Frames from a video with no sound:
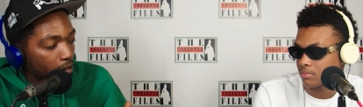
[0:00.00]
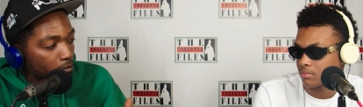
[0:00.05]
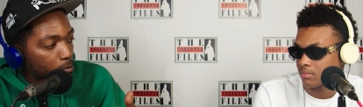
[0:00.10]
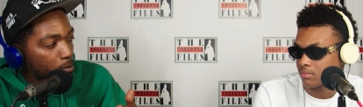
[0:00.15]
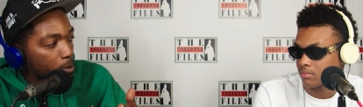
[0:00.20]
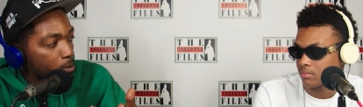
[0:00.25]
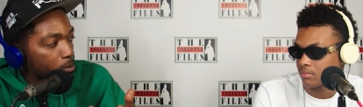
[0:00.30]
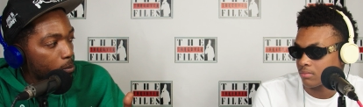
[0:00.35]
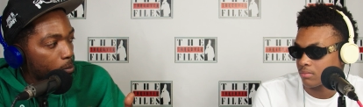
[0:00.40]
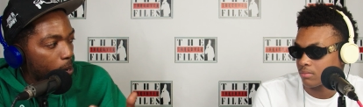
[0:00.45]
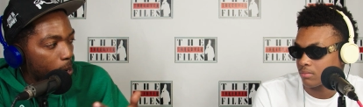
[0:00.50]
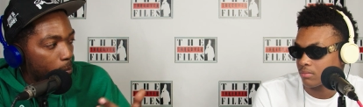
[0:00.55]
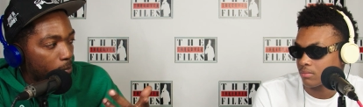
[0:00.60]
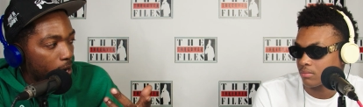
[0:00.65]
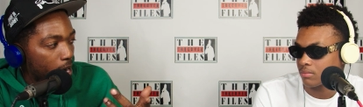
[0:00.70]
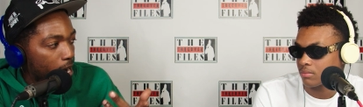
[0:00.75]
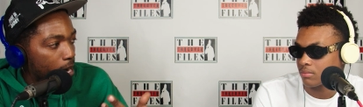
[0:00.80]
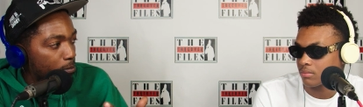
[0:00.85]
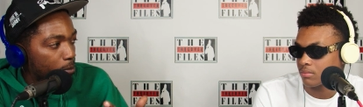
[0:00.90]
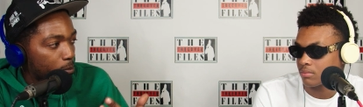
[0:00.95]
Speaker 1: I remember my
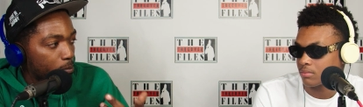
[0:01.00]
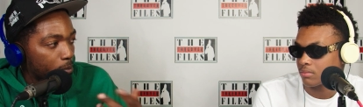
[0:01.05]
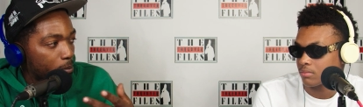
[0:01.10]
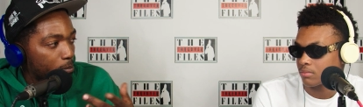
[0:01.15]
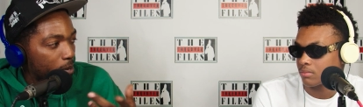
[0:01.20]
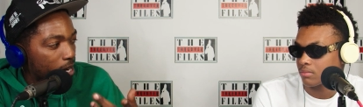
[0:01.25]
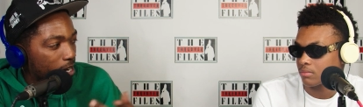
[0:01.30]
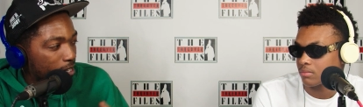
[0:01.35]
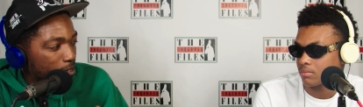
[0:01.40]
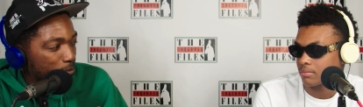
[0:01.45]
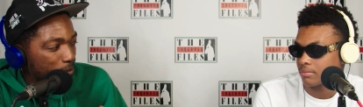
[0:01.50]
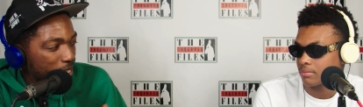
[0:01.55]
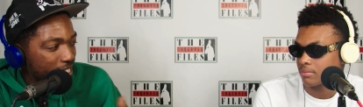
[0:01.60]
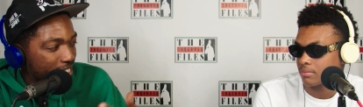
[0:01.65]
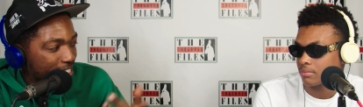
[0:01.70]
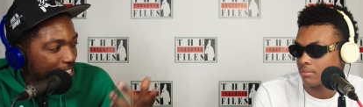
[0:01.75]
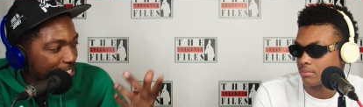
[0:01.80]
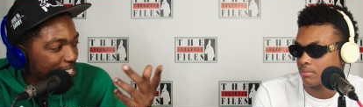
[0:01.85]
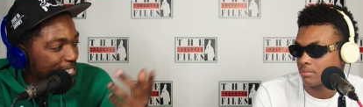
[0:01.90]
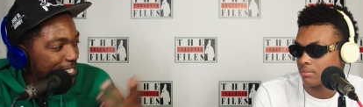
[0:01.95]
pop and my mom come,
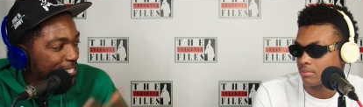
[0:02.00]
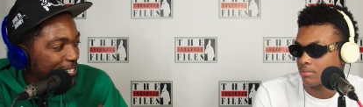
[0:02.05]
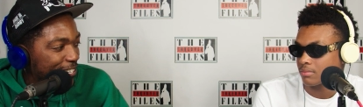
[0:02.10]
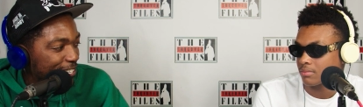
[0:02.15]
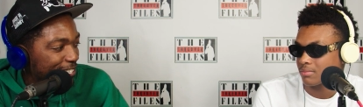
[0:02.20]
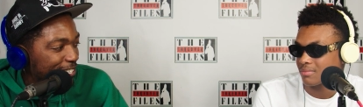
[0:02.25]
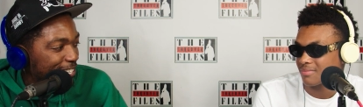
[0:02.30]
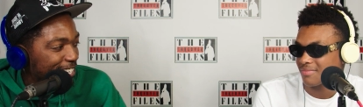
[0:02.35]
man, turn this off.